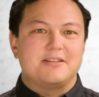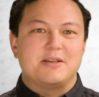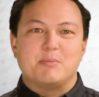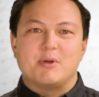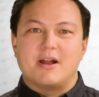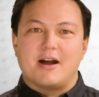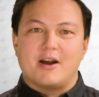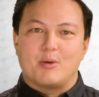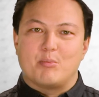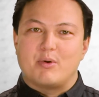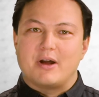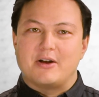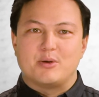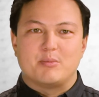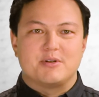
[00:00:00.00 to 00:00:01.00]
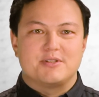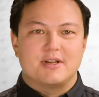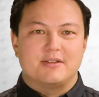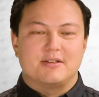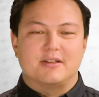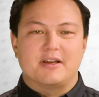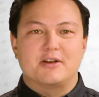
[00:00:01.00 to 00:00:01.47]
team and I are proud to
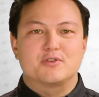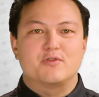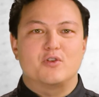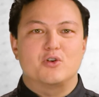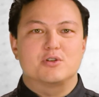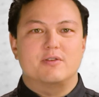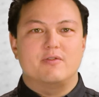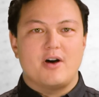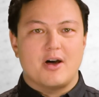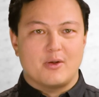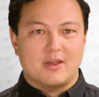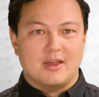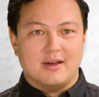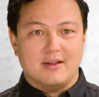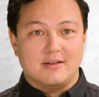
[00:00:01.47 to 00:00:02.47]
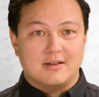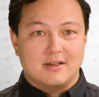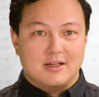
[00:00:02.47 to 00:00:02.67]
present the latest version of AutoCAD,